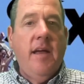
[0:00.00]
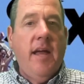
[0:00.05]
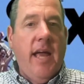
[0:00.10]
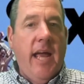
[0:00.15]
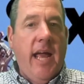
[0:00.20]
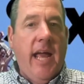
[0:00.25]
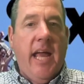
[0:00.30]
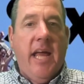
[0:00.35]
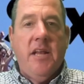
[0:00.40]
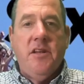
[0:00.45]

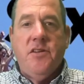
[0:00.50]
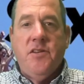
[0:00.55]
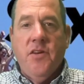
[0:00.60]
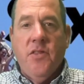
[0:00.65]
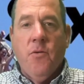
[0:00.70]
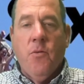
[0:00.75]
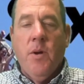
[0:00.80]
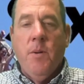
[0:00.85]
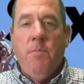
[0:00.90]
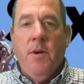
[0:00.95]
and to
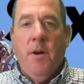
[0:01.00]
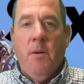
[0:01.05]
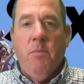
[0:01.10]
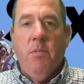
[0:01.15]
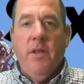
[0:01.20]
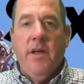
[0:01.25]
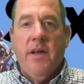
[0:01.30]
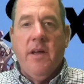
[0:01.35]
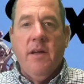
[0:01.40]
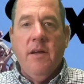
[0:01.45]
the
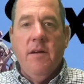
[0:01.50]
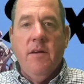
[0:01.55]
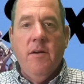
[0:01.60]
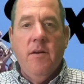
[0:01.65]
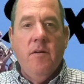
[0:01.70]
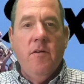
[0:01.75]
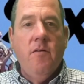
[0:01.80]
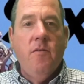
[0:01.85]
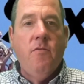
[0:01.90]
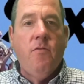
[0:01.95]
Republic
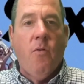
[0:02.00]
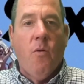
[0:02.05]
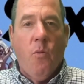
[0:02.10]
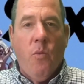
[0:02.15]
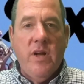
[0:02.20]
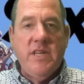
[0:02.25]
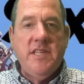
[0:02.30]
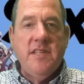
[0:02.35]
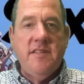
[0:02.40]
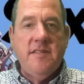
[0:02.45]
for
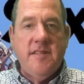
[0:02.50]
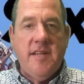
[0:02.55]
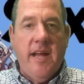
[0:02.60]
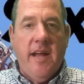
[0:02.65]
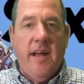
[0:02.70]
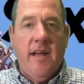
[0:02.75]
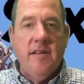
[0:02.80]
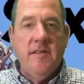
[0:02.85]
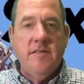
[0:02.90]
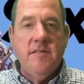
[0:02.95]
which it
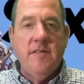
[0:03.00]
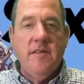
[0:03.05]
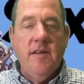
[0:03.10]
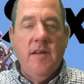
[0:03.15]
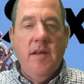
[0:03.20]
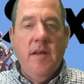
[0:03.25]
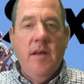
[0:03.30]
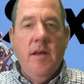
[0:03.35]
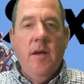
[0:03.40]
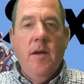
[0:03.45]
stands,
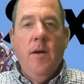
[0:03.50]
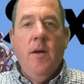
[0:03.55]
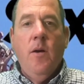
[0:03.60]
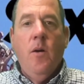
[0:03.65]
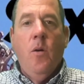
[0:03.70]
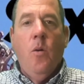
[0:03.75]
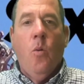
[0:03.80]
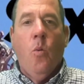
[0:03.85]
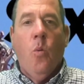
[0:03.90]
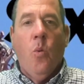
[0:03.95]

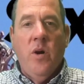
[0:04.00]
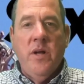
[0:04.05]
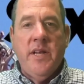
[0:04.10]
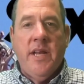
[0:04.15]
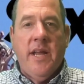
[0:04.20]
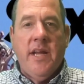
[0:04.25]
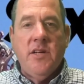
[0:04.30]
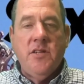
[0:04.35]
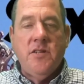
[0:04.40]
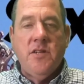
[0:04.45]
one
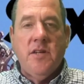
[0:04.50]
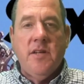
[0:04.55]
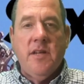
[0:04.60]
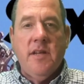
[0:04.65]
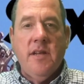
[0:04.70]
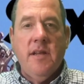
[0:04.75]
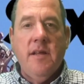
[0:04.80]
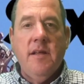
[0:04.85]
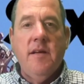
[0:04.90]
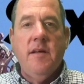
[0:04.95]
nation,
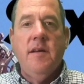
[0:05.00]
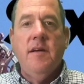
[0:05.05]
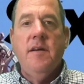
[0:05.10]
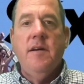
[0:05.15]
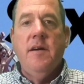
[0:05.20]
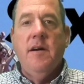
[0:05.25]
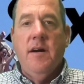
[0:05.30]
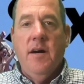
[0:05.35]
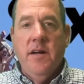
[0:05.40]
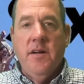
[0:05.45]

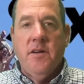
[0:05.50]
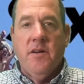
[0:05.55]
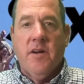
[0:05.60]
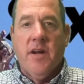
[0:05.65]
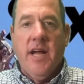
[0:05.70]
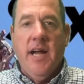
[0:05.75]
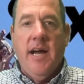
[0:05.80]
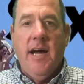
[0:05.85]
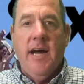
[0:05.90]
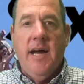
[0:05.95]
under
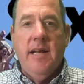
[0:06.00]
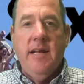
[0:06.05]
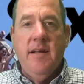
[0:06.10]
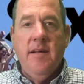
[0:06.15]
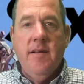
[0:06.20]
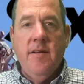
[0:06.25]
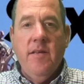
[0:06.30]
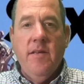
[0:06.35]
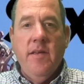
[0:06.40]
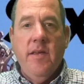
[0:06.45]
God,
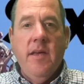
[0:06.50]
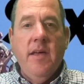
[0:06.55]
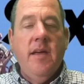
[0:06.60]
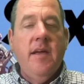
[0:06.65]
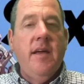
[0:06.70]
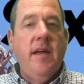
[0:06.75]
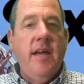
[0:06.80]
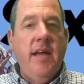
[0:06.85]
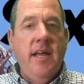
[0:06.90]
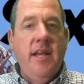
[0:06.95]

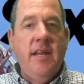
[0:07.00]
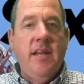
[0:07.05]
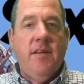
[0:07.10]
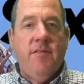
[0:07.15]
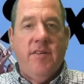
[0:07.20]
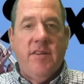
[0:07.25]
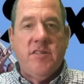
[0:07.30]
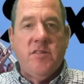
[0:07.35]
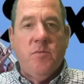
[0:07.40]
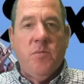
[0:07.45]

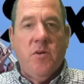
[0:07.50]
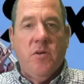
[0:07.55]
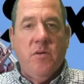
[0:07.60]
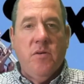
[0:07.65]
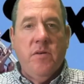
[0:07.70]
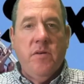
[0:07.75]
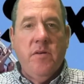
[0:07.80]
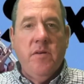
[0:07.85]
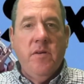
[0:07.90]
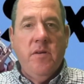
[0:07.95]

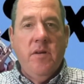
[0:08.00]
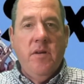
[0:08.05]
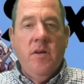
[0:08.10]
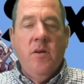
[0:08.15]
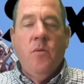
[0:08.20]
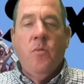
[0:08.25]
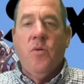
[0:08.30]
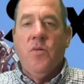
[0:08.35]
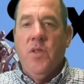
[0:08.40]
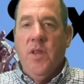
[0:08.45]
indivisible,
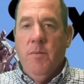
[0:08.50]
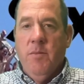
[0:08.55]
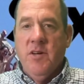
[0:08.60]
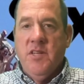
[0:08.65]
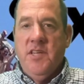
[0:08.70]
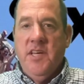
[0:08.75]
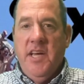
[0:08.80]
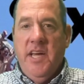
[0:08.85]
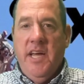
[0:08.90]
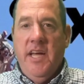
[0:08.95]
with
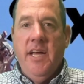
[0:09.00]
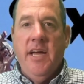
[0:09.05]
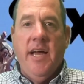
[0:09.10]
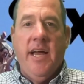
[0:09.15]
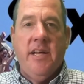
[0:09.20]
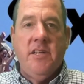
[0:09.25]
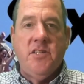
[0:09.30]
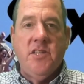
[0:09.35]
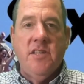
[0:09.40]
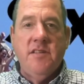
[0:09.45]
liberty
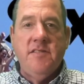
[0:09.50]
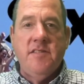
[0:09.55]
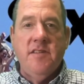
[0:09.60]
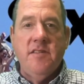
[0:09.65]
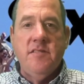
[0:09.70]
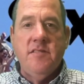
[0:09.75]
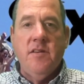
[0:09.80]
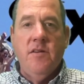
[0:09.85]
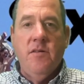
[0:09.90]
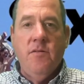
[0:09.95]
and
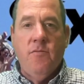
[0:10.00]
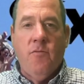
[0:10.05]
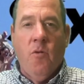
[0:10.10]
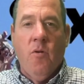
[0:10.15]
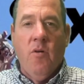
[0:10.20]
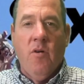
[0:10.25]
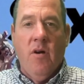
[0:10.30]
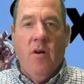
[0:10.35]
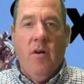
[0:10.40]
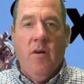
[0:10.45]
justice
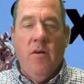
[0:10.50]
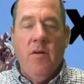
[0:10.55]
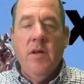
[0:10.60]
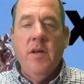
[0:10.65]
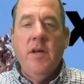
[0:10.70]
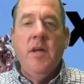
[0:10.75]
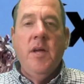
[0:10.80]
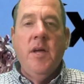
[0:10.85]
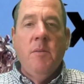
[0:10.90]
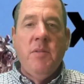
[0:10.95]
for all.
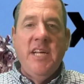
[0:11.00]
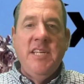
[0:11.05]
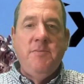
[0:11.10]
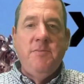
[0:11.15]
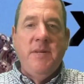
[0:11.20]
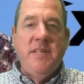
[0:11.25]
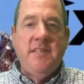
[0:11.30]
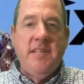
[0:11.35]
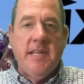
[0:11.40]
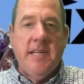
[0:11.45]
Please
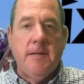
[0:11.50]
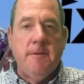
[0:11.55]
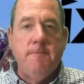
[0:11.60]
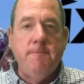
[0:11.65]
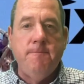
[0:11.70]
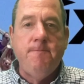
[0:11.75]
be seated.